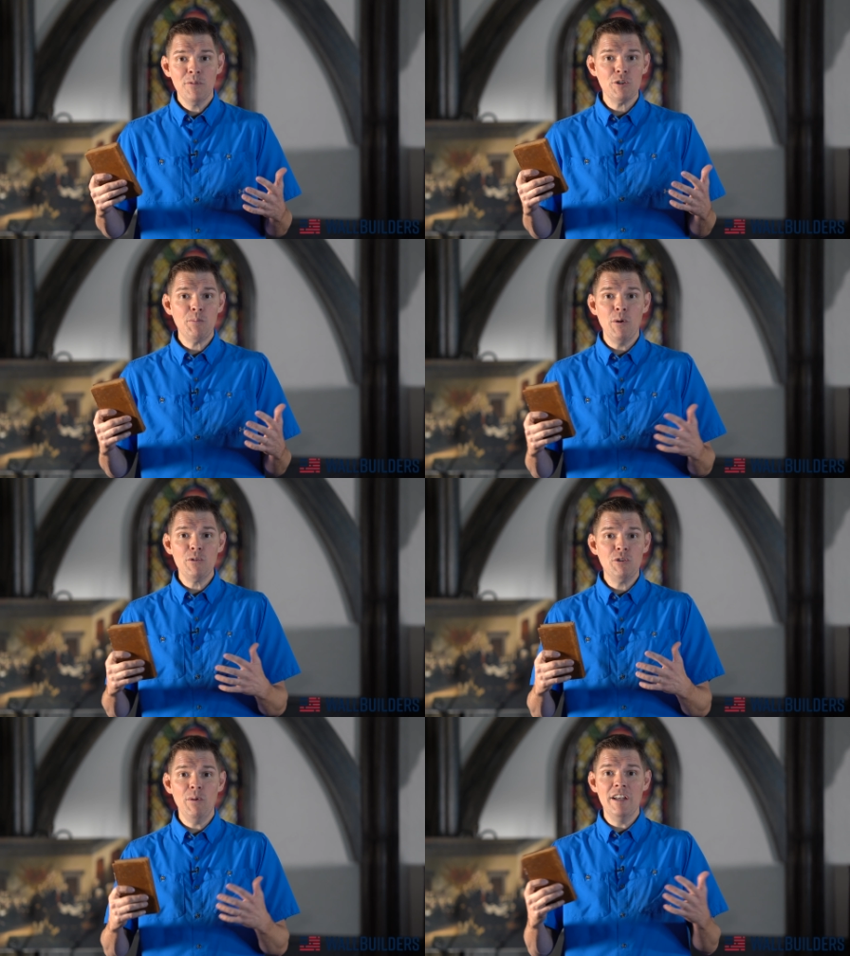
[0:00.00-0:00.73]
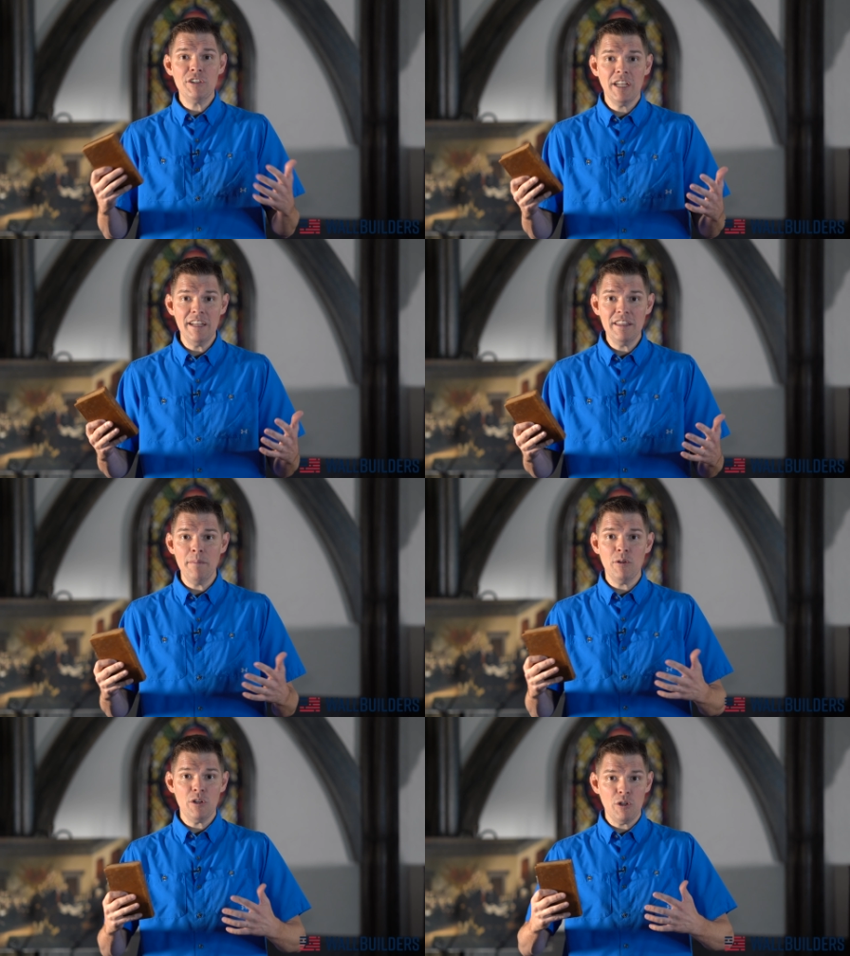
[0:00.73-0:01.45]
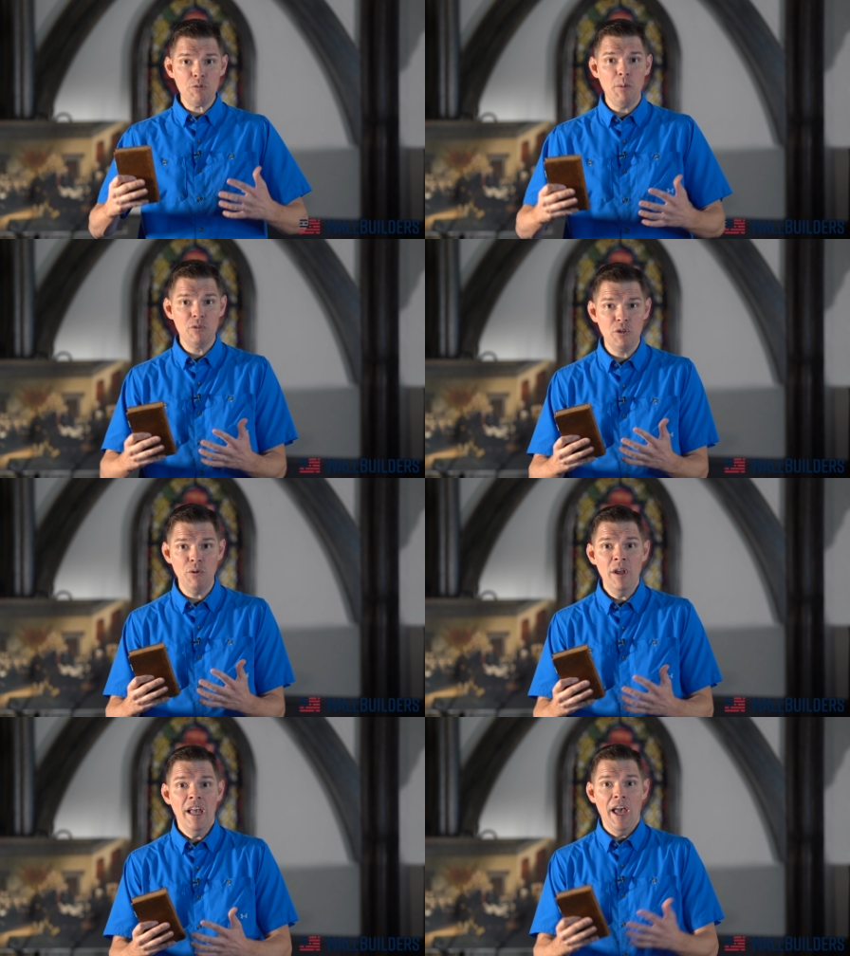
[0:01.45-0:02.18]
they're supposed to educate them, they're, they're supposed
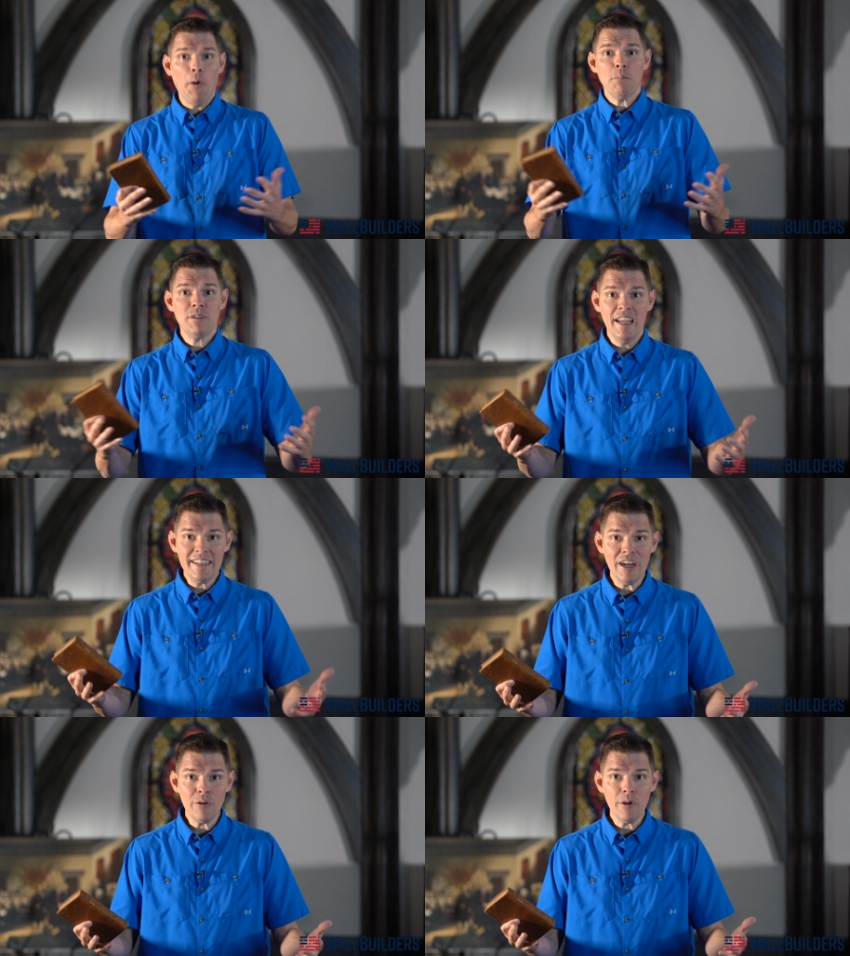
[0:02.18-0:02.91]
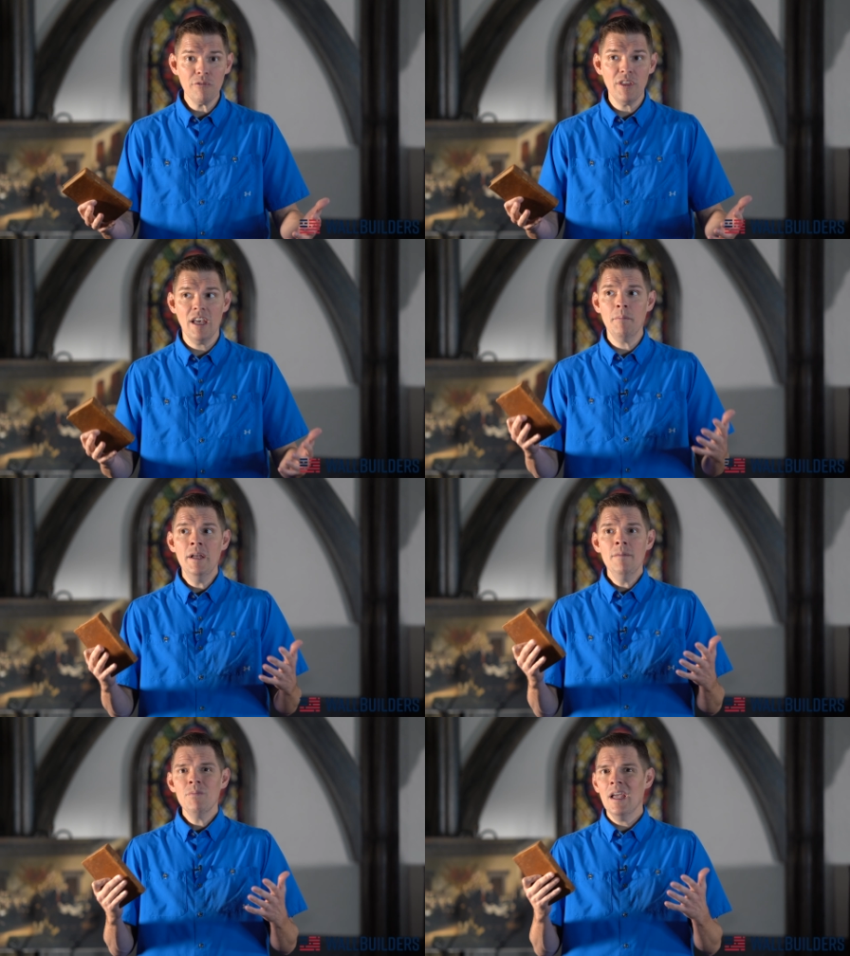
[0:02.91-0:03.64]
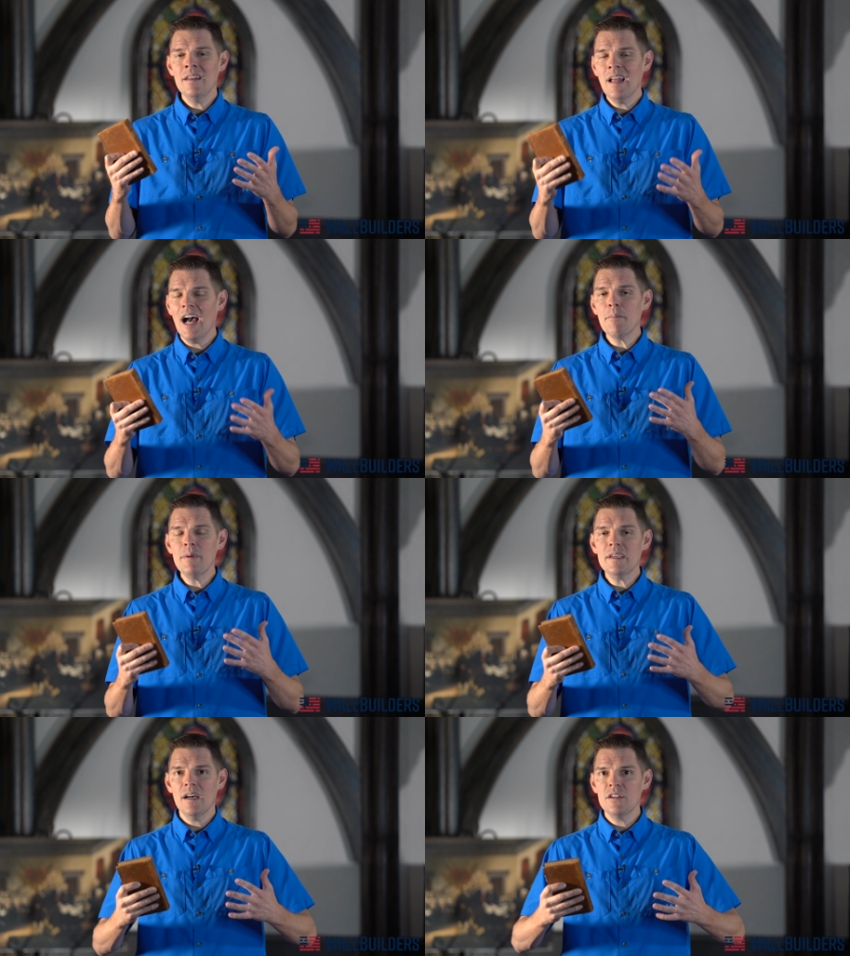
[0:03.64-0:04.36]
to help take care of them, and not
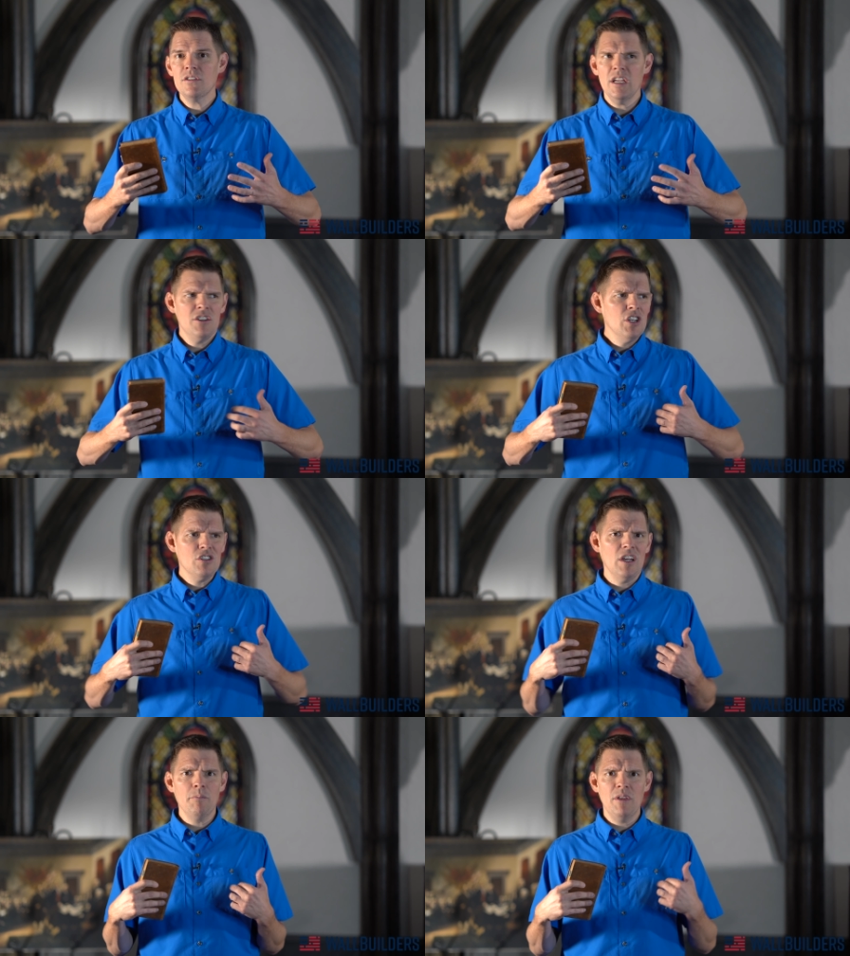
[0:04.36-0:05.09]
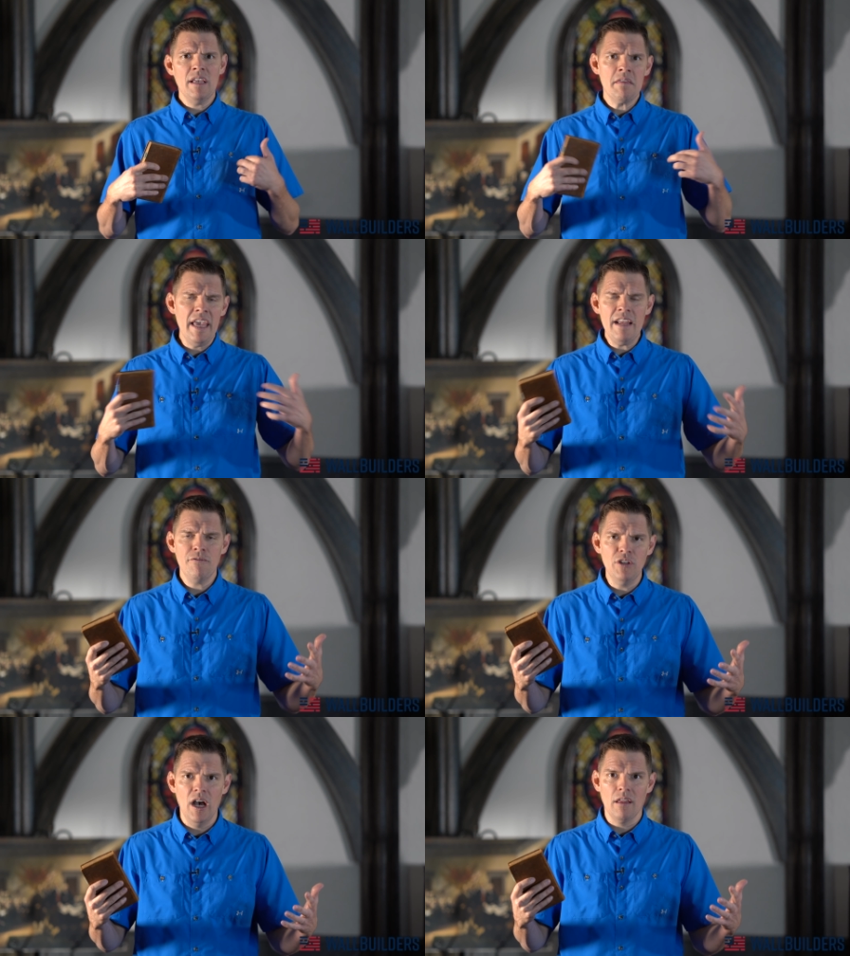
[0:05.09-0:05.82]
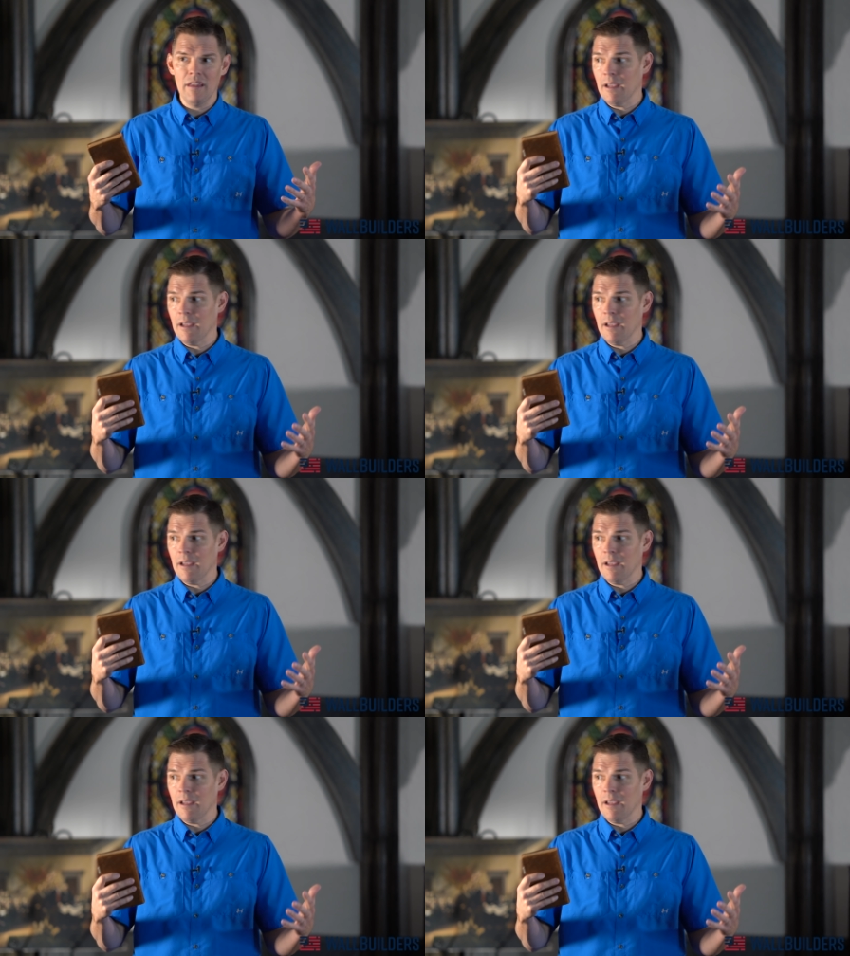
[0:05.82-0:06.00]
because it's just something they've done.